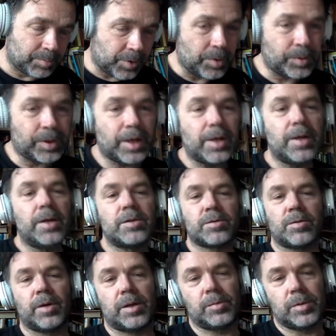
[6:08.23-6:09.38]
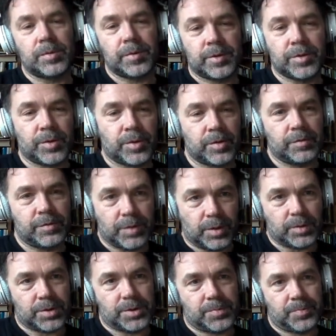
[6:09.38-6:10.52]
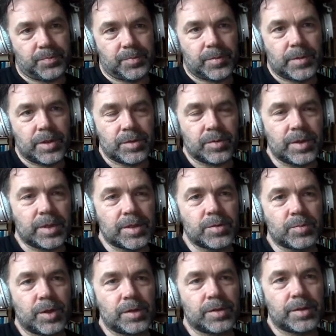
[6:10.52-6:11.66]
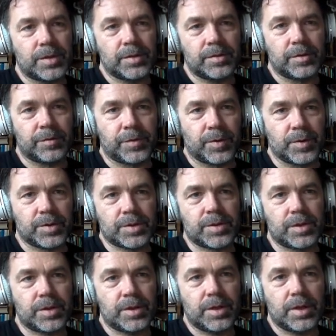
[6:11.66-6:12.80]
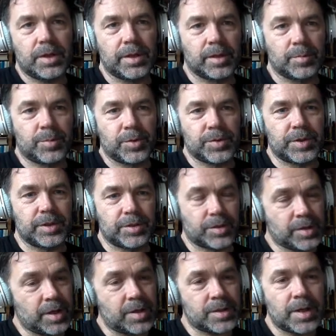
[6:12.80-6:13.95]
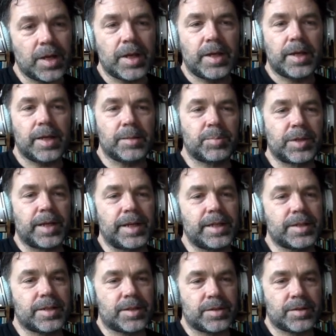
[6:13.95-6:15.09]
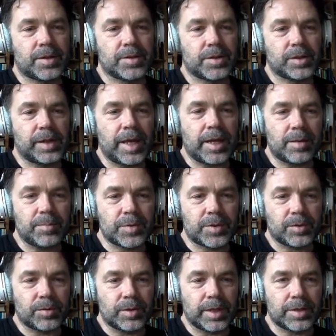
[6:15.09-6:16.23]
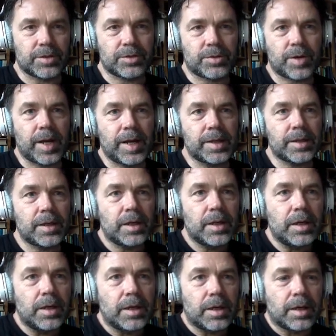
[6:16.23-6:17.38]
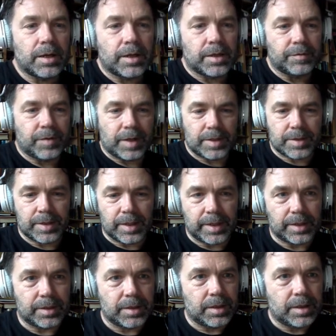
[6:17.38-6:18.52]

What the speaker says: broke, so I will return false. So this is what the first little procedure does. It plays such a game, so let's try it. If I say